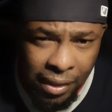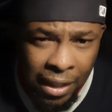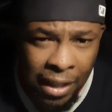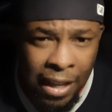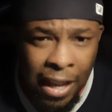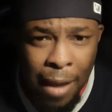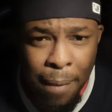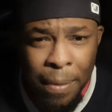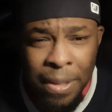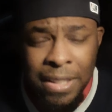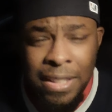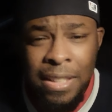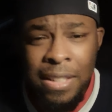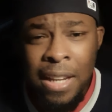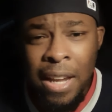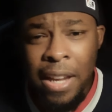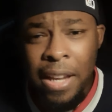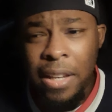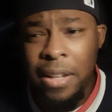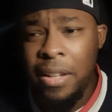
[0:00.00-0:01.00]
Came in
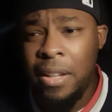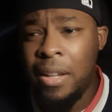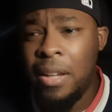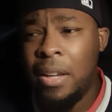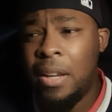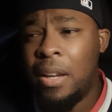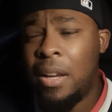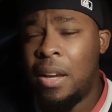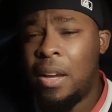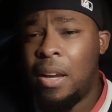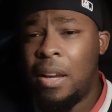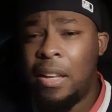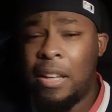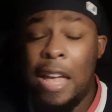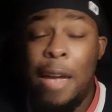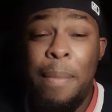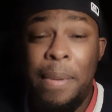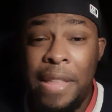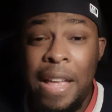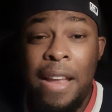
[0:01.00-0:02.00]

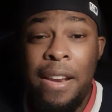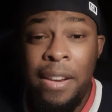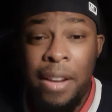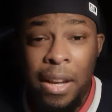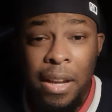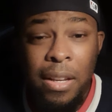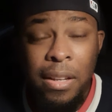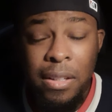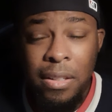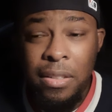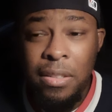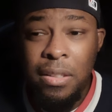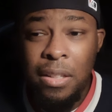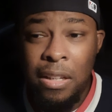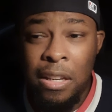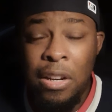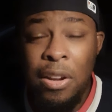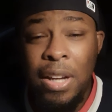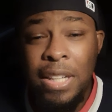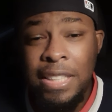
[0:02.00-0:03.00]
that night.
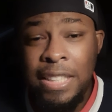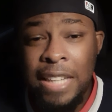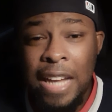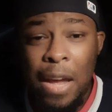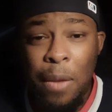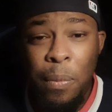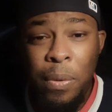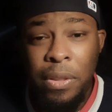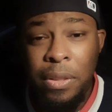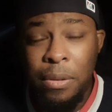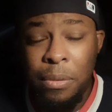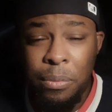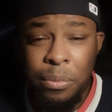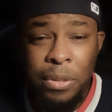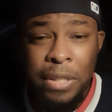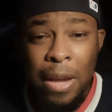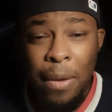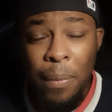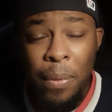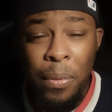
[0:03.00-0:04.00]
You know, I sat with
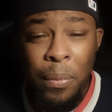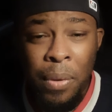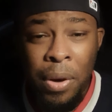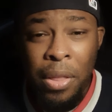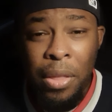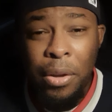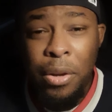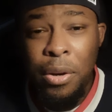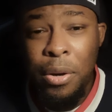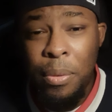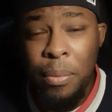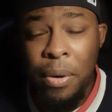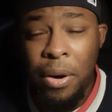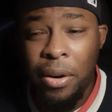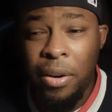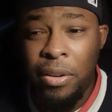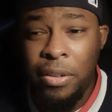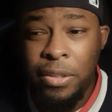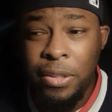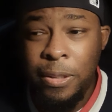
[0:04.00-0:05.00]
one of the
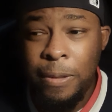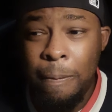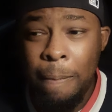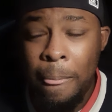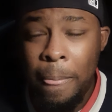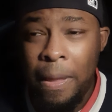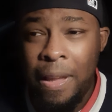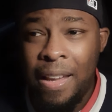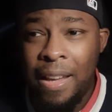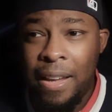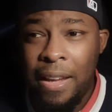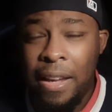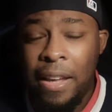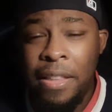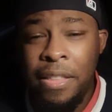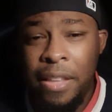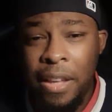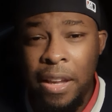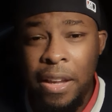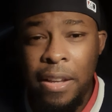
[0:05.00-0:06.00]
co-workers,
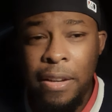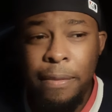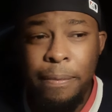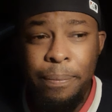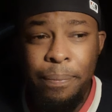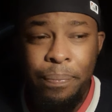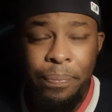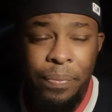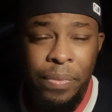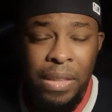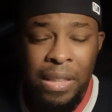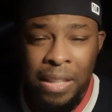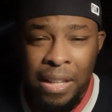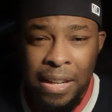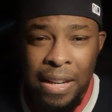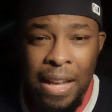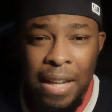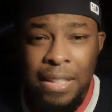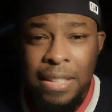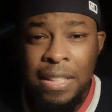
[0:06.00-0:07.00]
and then the
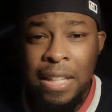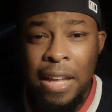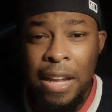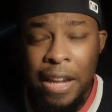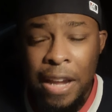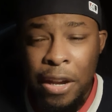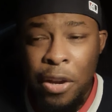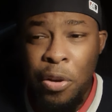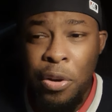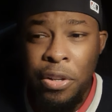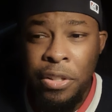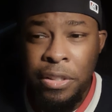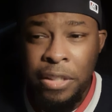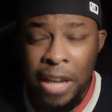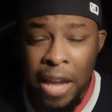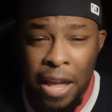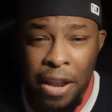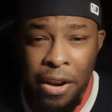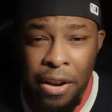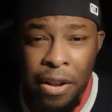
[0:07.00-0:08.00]
next night I go to
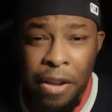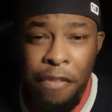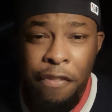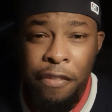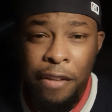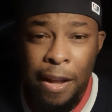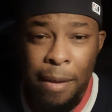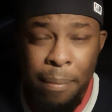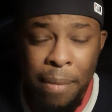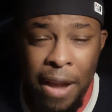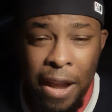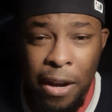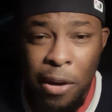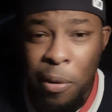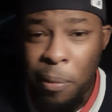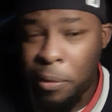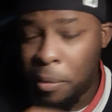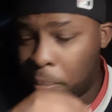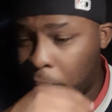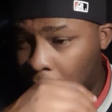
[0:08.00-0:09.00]
Canada, I fly back
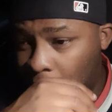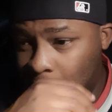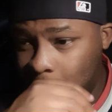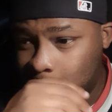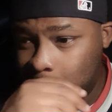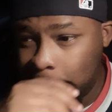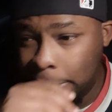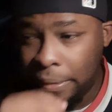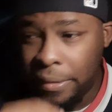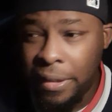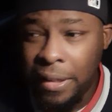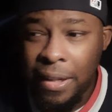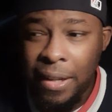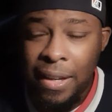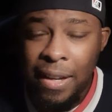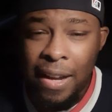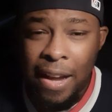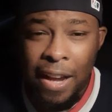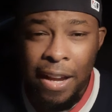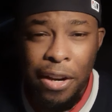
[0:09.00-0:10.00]
home to Boston.
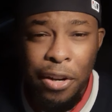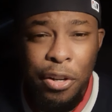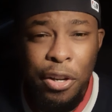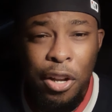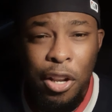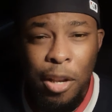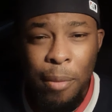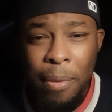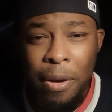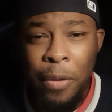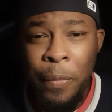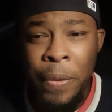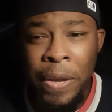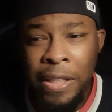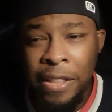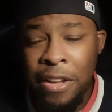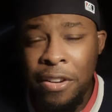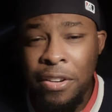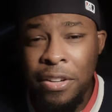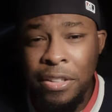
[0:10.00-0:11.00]
I get a call about a week
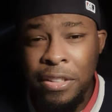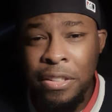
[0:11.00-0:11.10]
later